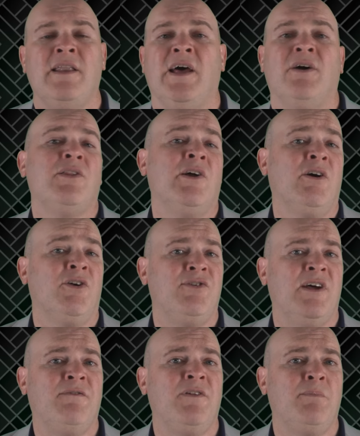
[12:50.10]
Now, there are
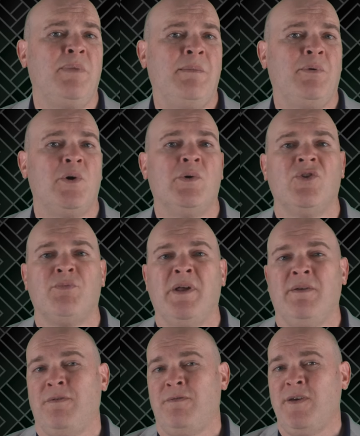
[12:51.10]
definitely people who will
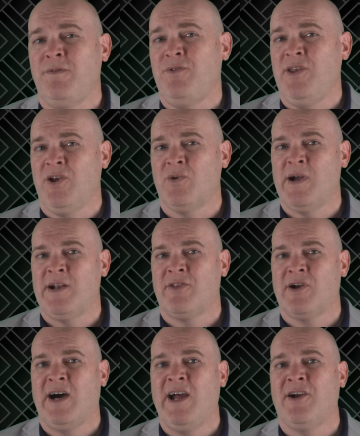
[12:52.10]
spend 15 grand on
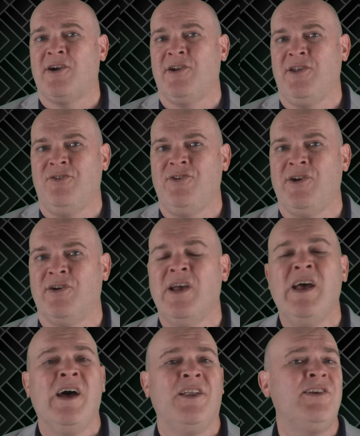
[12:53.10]
their Hyatt card each year
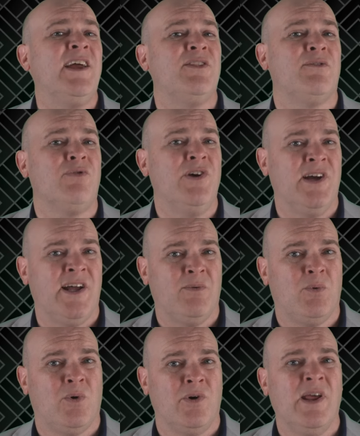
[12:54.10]
to get the free night
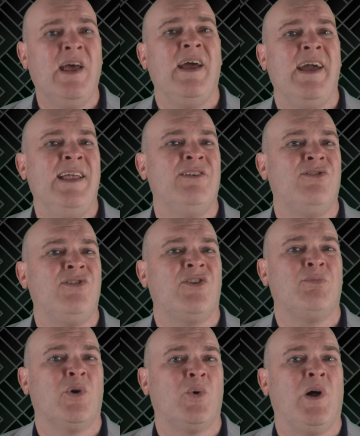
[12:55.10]
award and
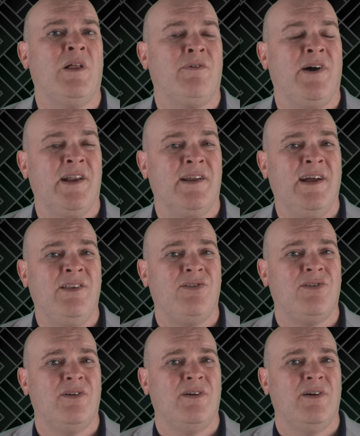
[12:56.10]
6 more qualifying
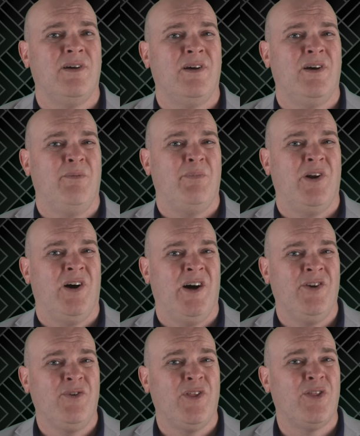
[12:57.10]
nights. But
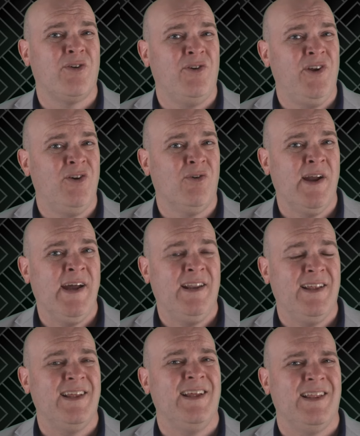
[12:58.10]
130
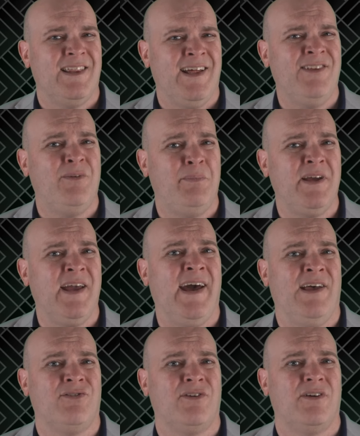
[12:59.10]
grand, that's a big
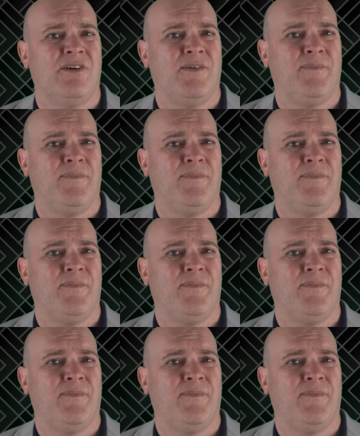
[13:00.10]
ask.